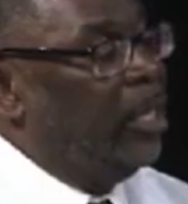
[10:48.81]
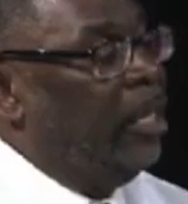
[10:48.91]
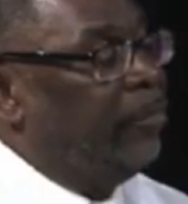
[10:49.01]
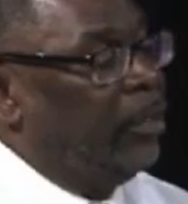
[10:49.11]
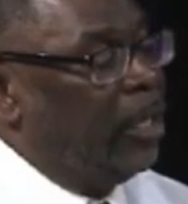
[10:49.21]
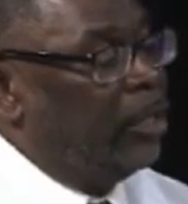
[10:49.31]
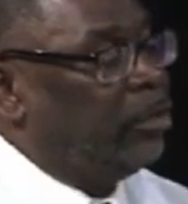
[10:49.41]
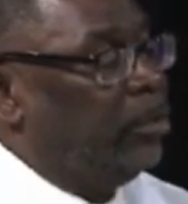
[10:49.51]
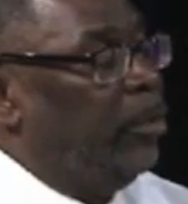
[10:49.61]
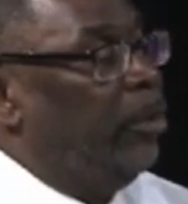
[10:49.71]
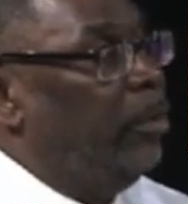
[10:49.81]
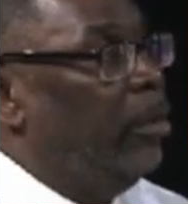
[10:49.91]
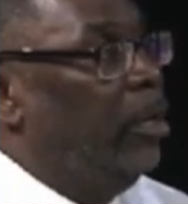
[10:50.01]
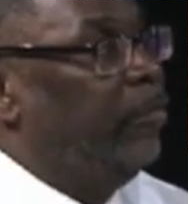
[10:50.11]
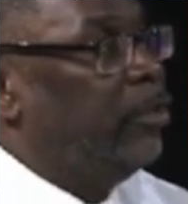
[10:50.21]
if the customer,
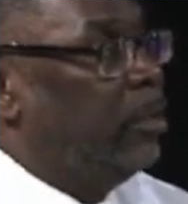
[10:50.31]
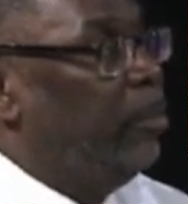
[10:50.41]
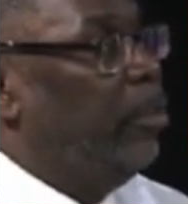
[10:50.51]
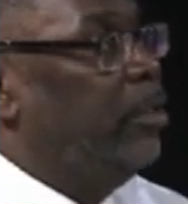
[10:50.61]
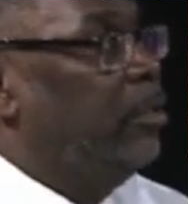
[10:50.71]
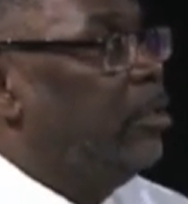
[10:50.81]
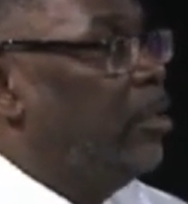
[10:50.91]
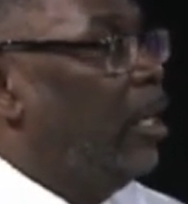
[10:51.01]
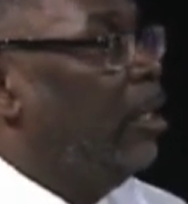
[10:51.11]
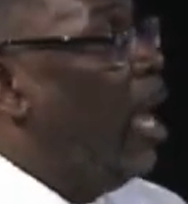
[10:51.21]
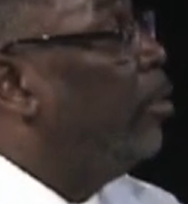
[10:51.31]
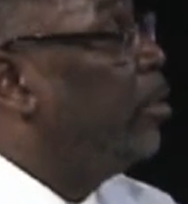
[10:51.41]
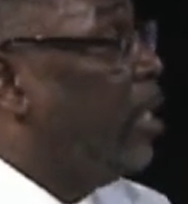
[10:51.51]
for some reason, does not allow us